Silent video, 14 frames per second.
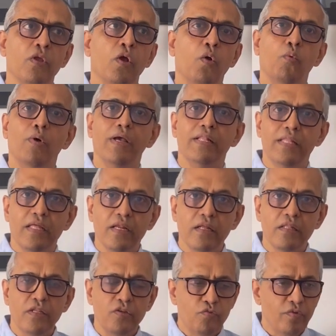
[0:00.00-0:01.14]
While there are
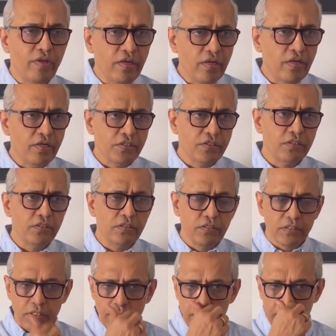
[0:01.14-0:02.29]
these variations,
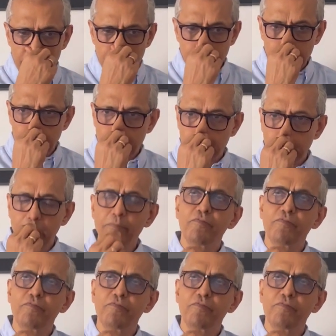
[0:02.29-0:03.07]
some